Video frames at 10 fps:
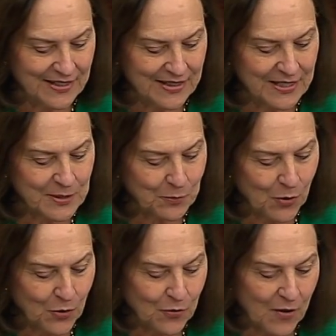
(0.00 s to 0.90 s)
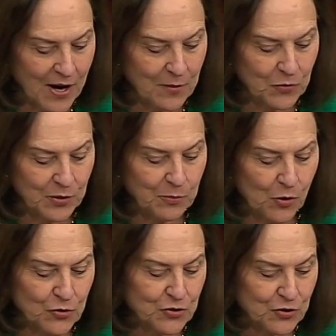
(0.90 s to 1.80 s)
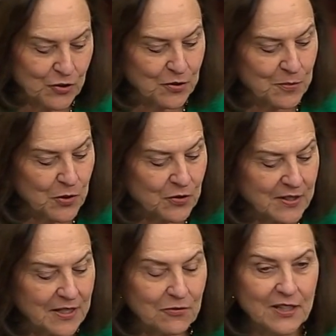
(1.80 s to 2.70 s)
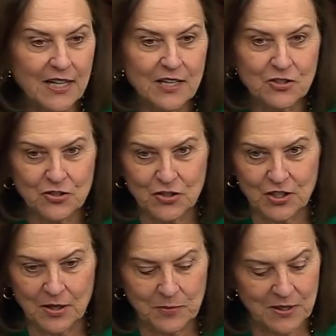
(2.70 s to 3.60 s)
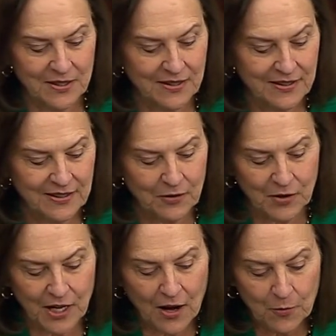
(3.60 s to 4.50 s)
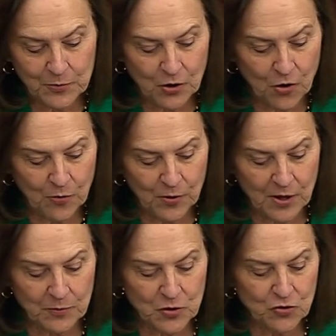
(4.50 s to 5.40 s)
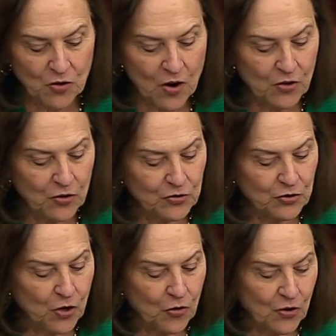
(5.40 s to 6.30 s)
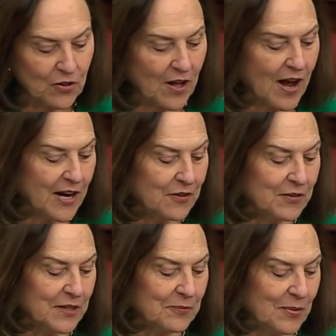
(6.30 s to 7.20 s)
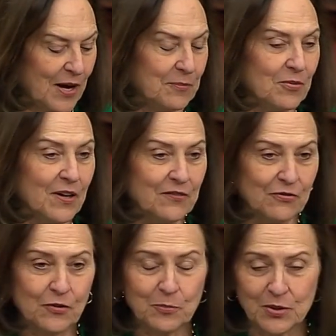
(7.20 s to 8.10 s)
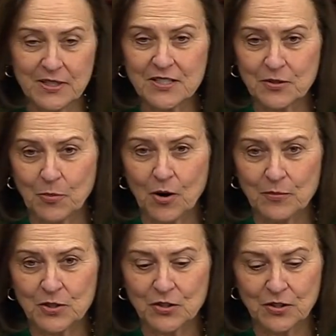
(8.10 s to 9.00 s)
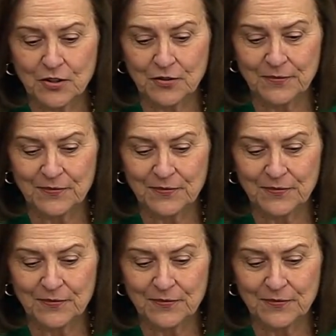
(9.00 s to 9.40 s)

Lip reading: This program would bolster community relationships. It would help to open up stronger local hiring pipeline for police departments too.